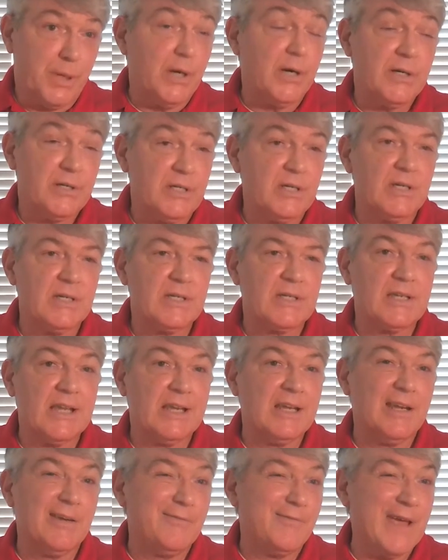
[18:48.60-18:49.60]
purchased
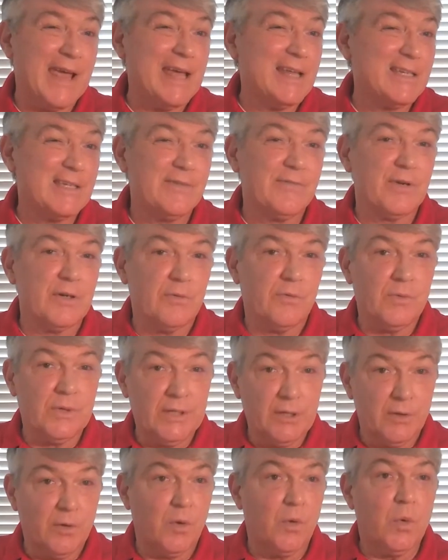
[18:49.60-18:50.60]
in advance of a
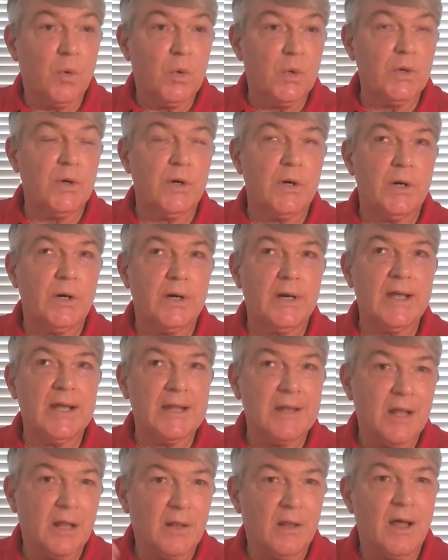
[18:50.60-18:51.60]
real order,
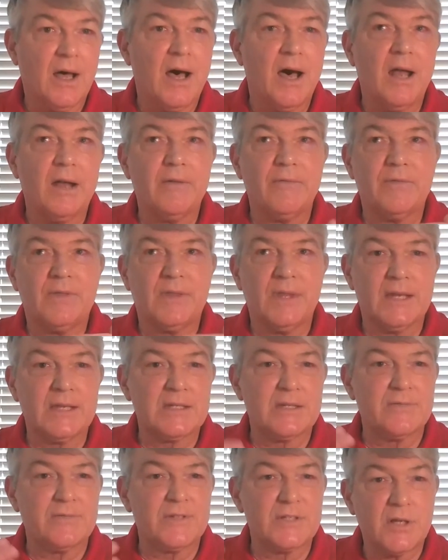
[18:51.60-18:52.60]
and a lot of
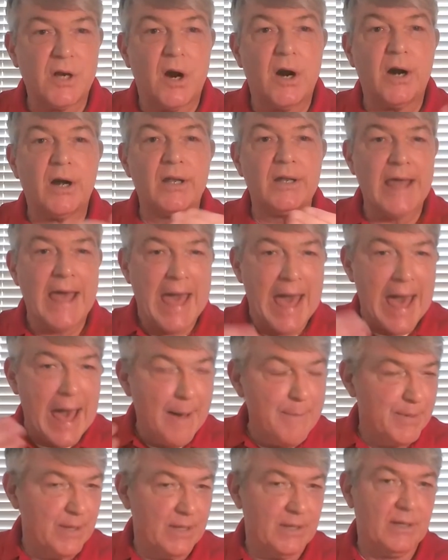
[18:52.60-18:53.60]
things have started to
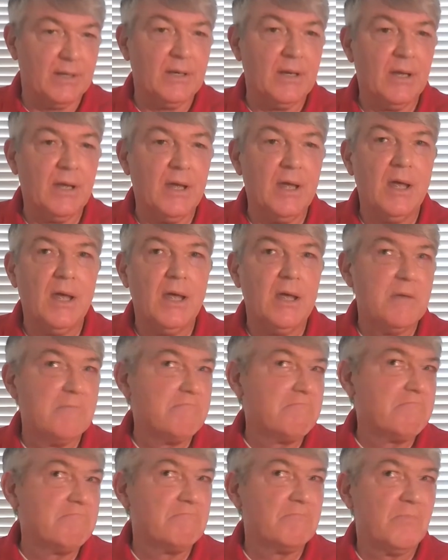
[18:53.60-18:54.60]
happen,
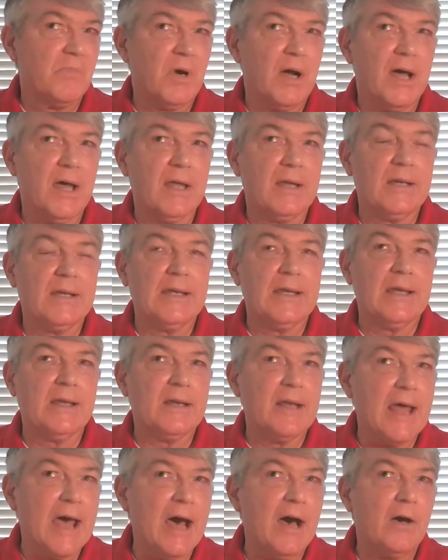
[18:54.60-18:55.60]
right?
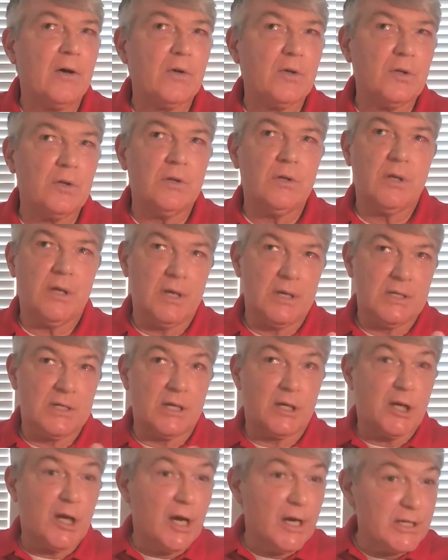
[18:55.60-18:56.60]
And now as
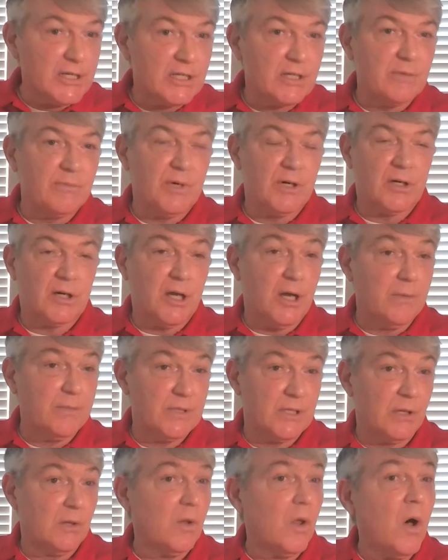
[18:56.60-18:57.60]
a customer
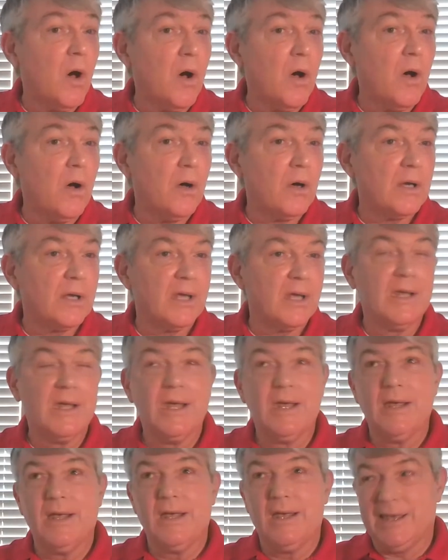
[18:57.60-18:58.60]
comes along
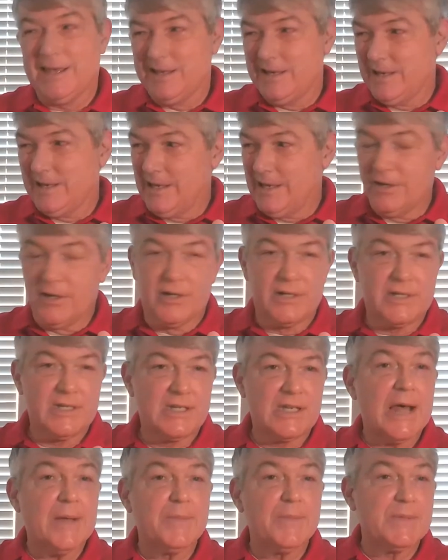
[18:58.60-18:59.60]
and
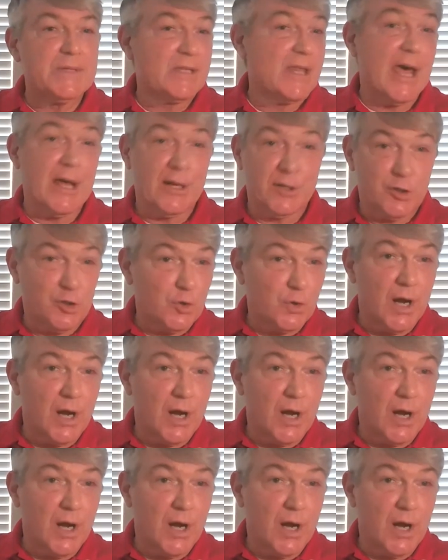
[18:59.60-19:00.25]
intercepts that